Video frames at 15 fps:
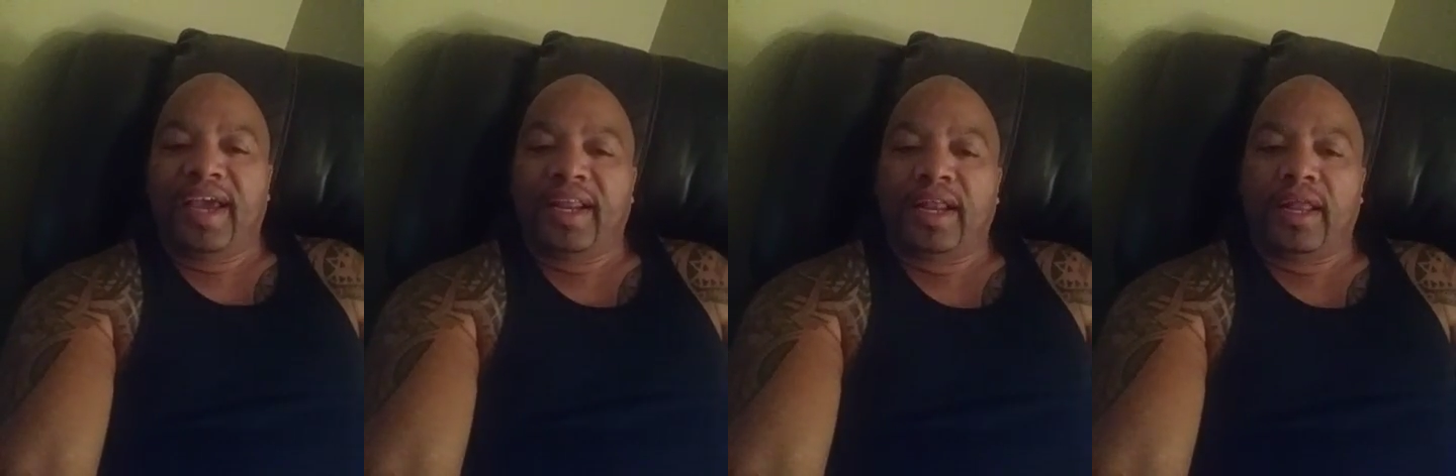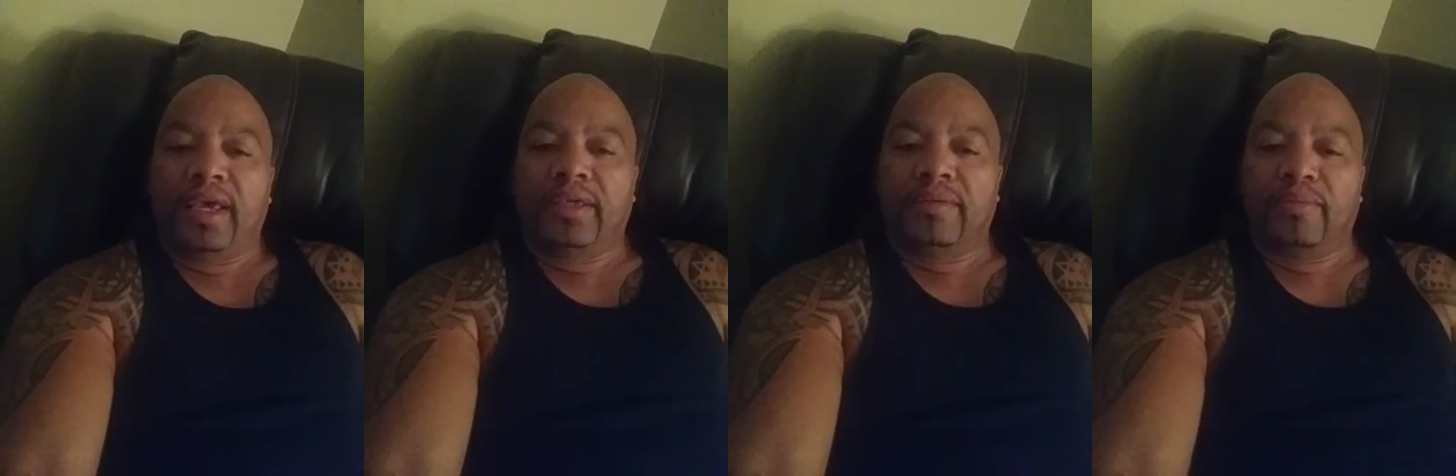And I
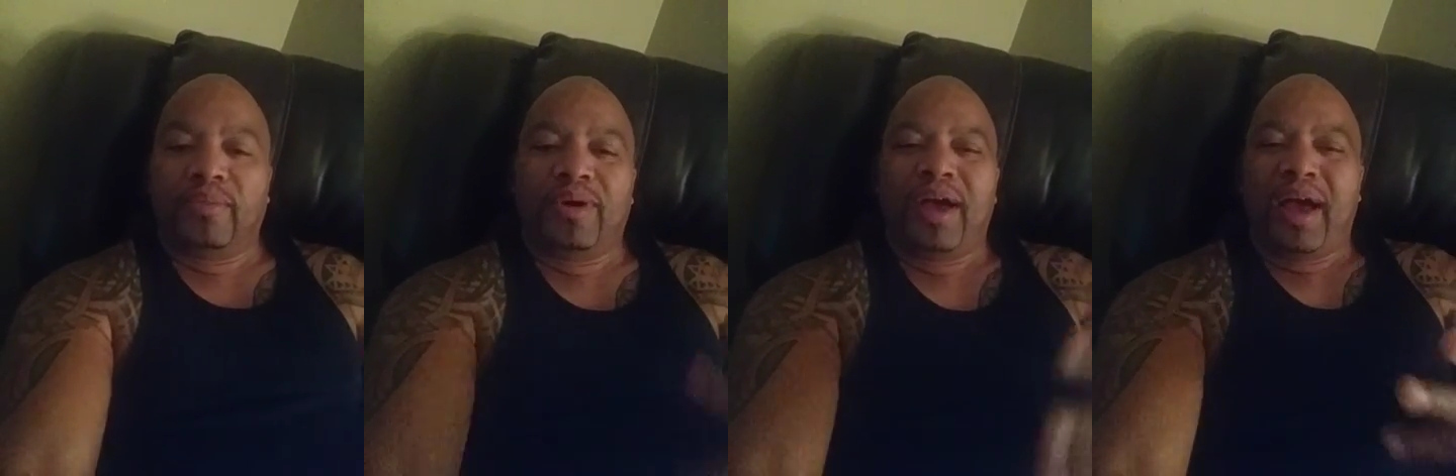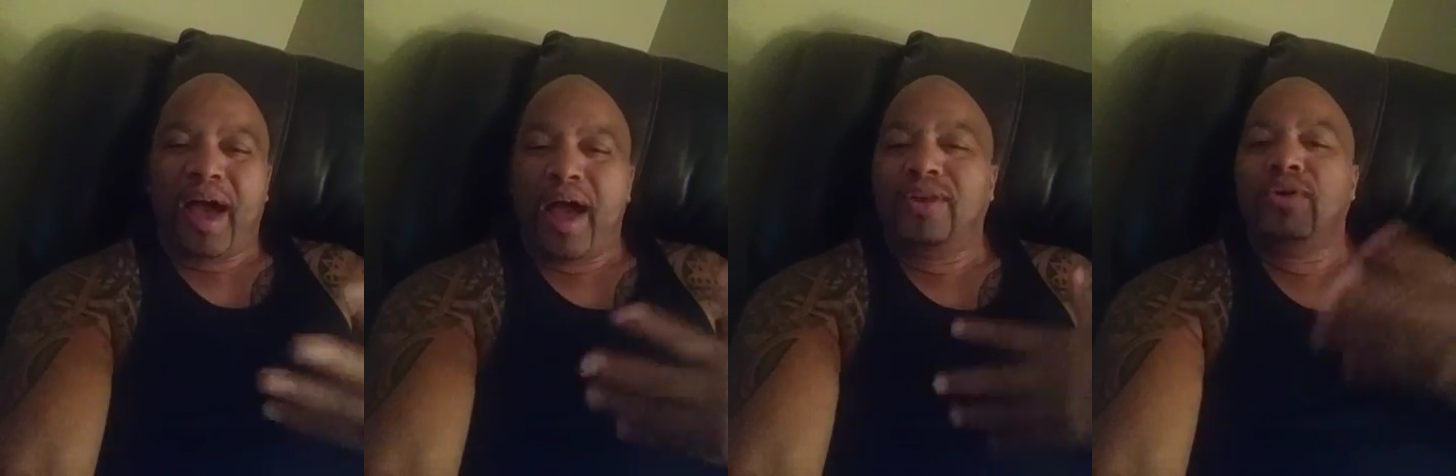like,
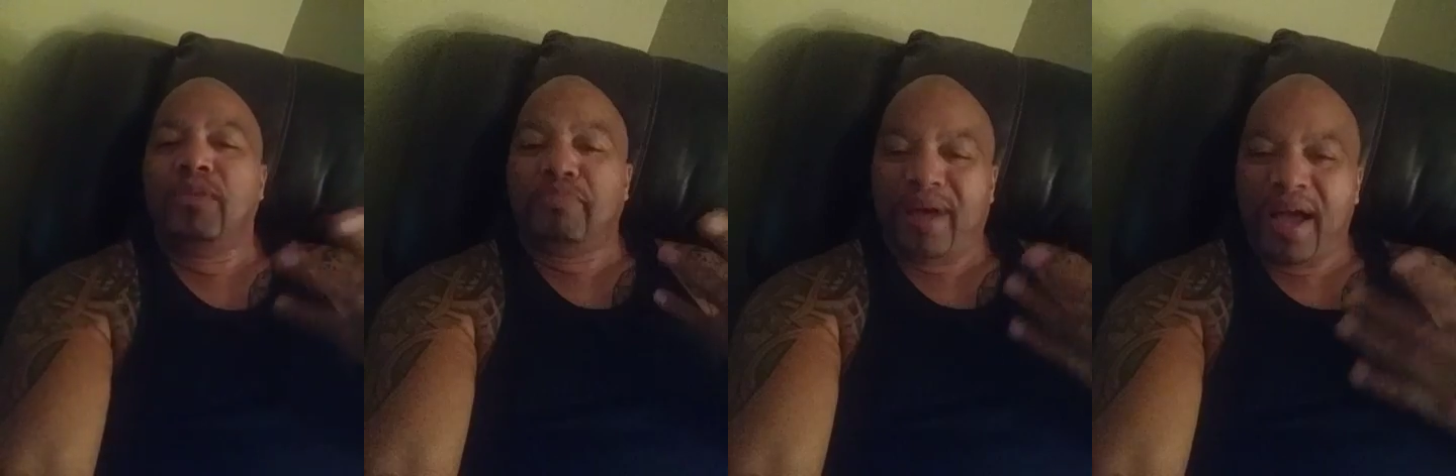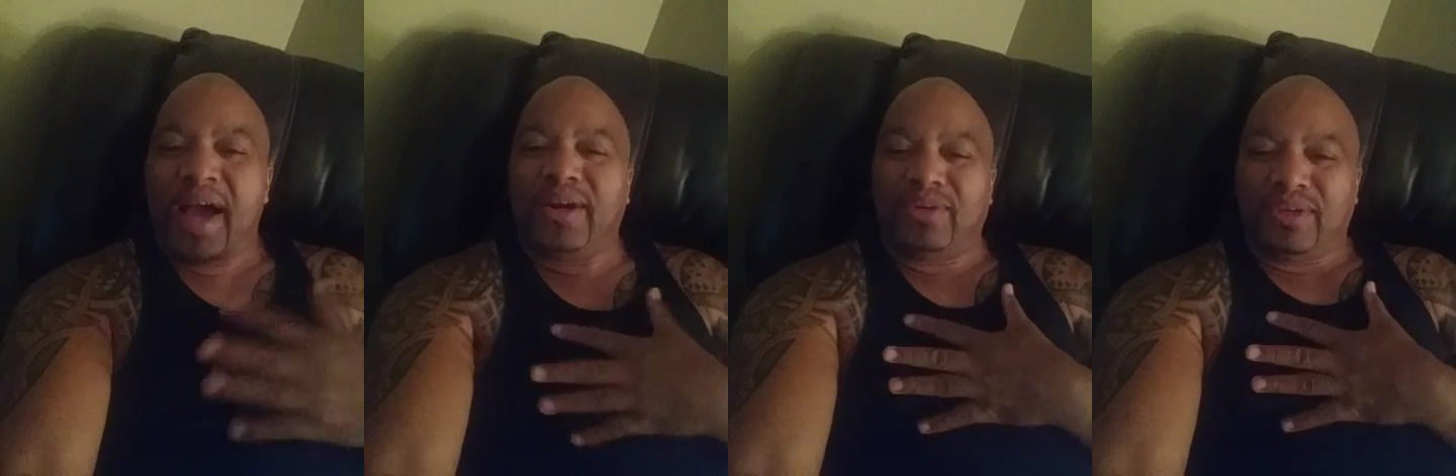I know I'm
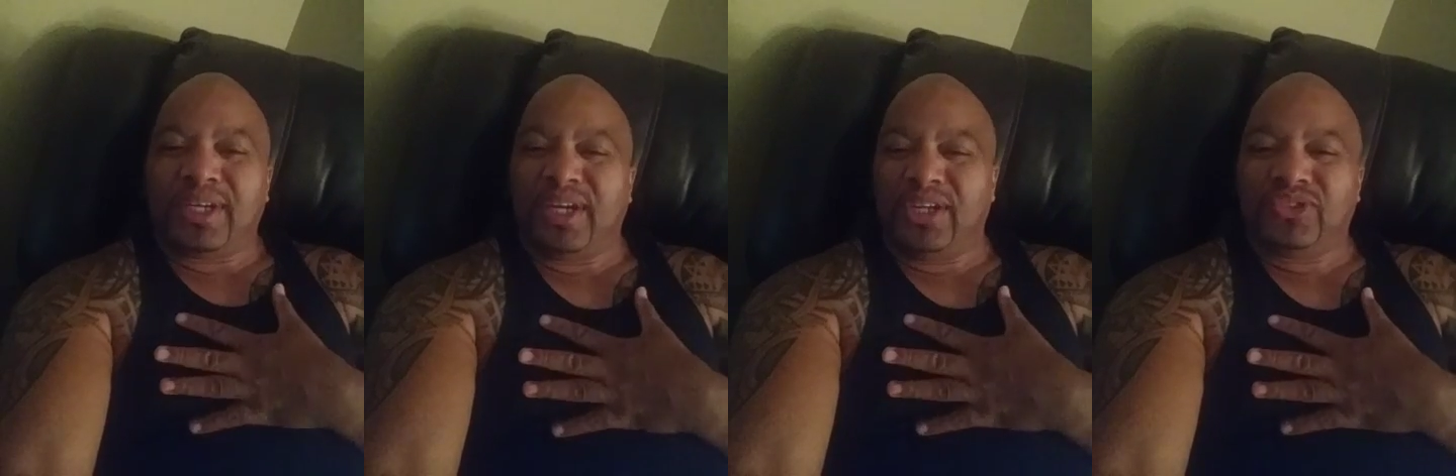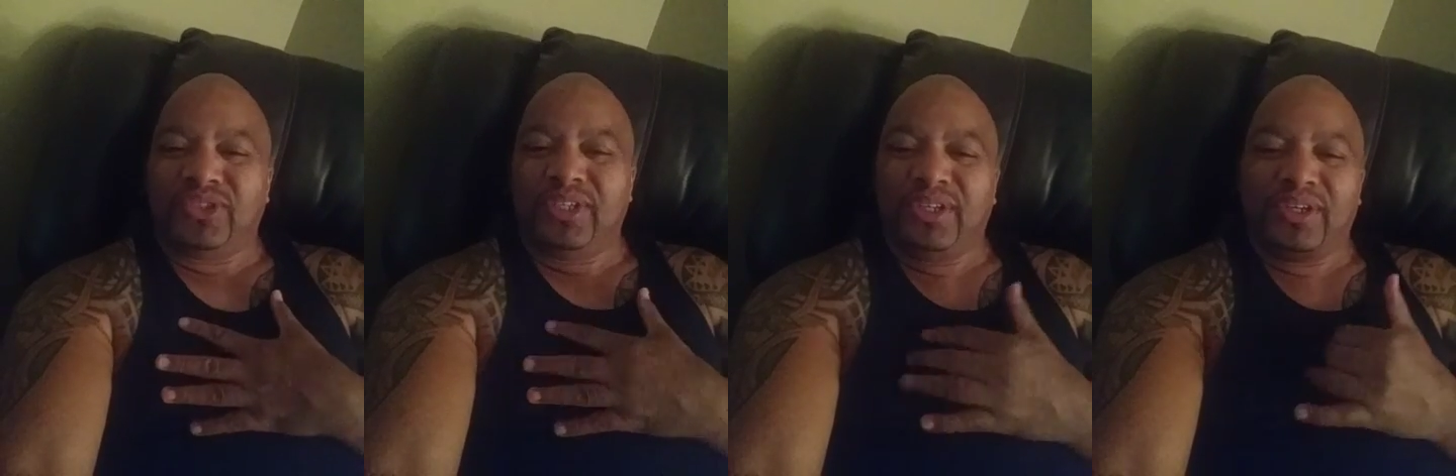behind on country,